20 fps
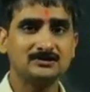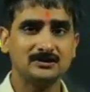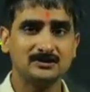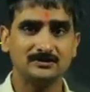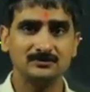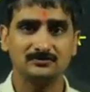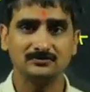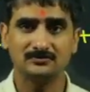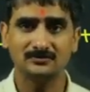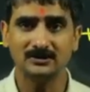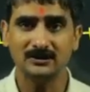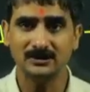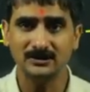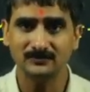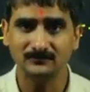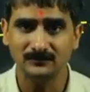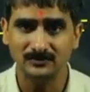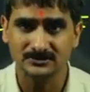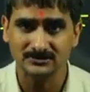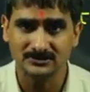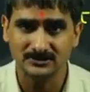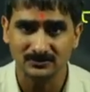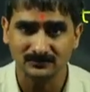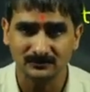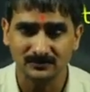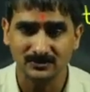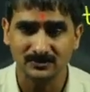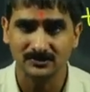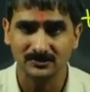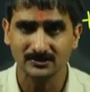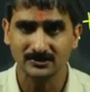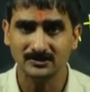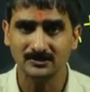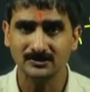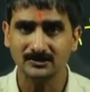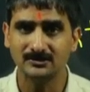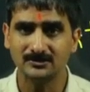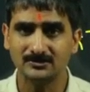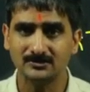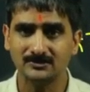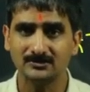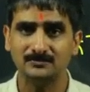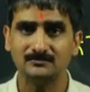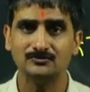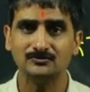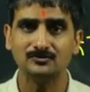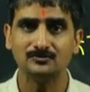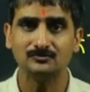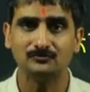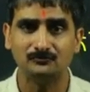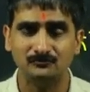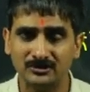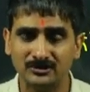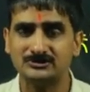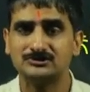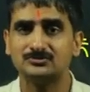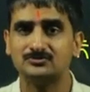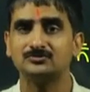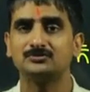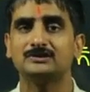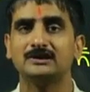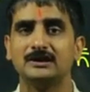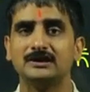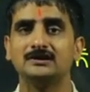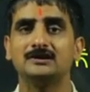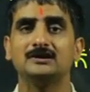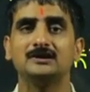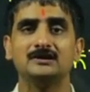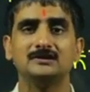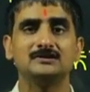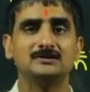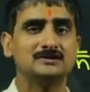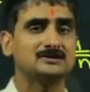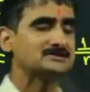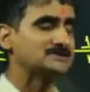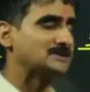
and you get whichever degree term you wish to get in this